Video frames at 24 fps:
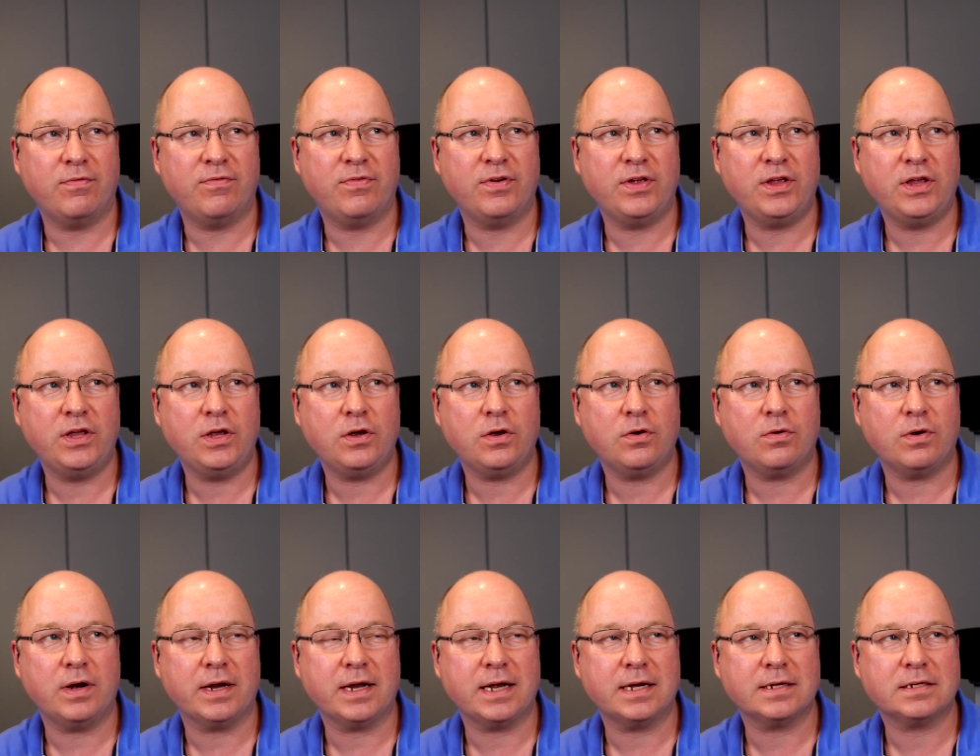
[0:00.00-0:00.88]
For it's, you,
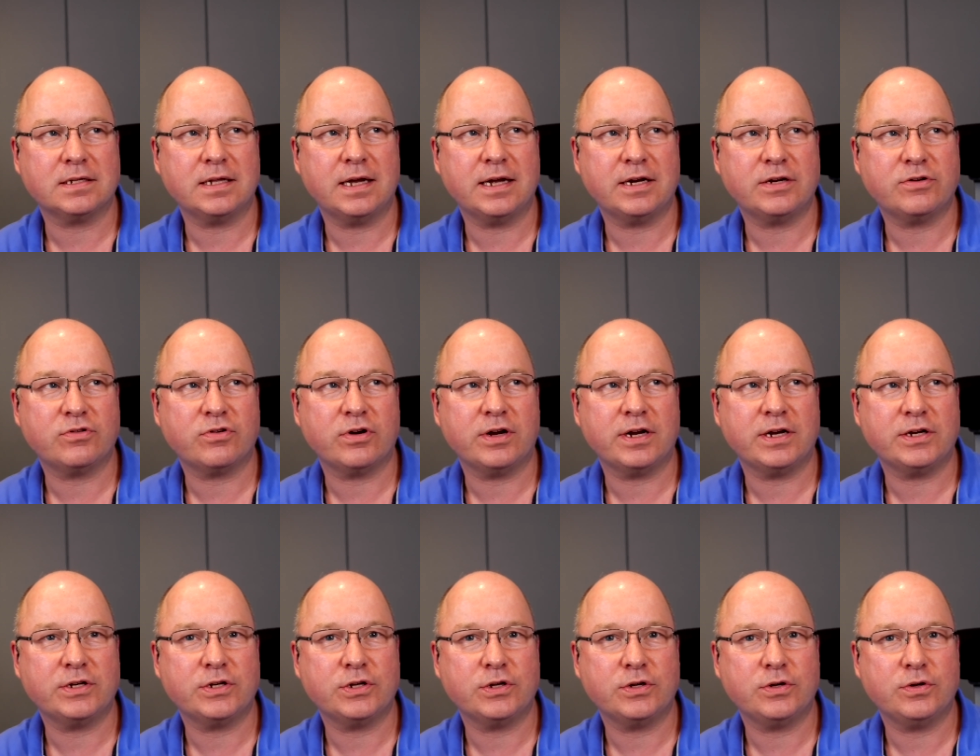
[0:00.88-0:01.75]
it's, I guess they're
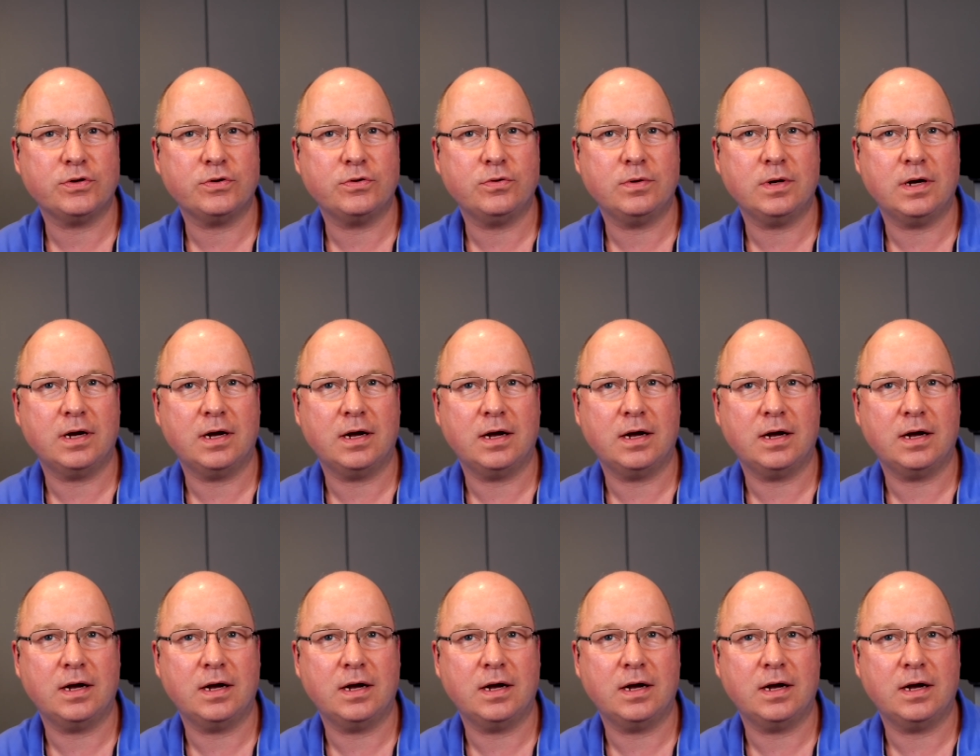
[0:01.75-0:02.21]
trying to,